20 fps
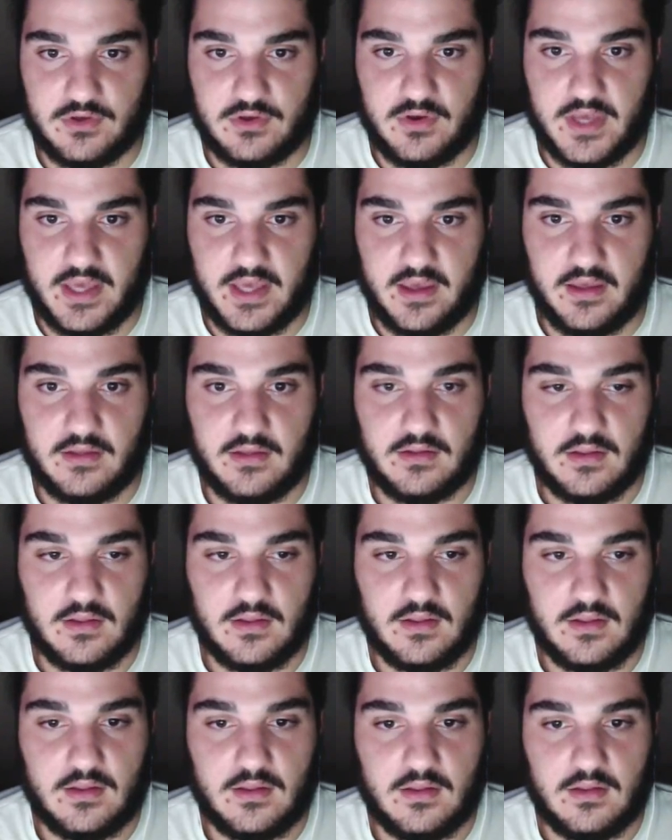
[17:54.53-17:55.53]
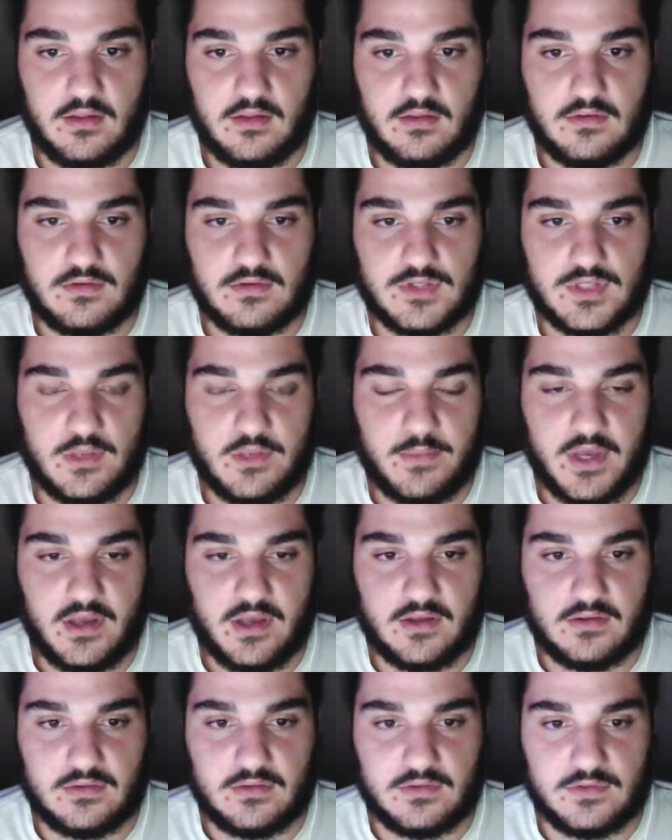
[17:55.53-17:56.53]
your hair. So I
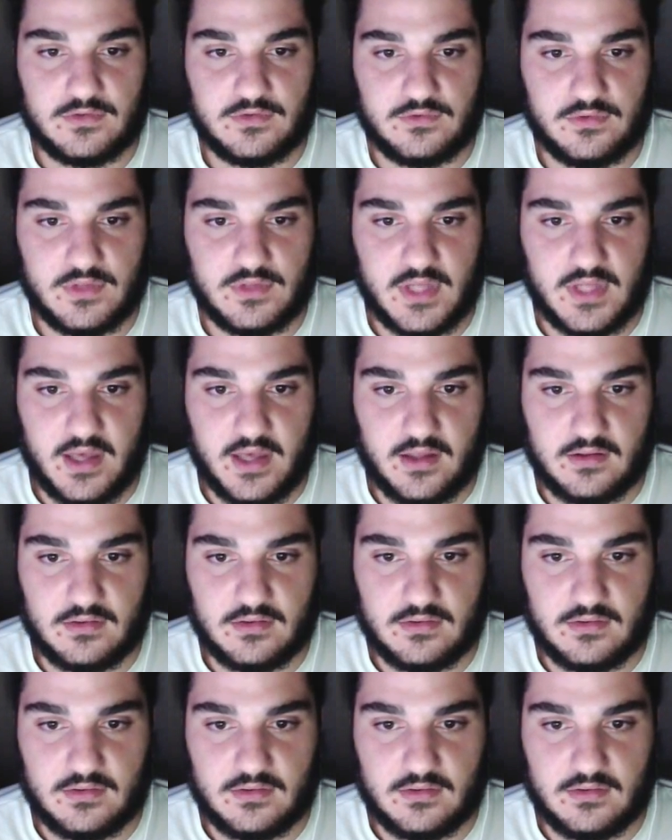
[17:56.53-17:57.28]
might do that.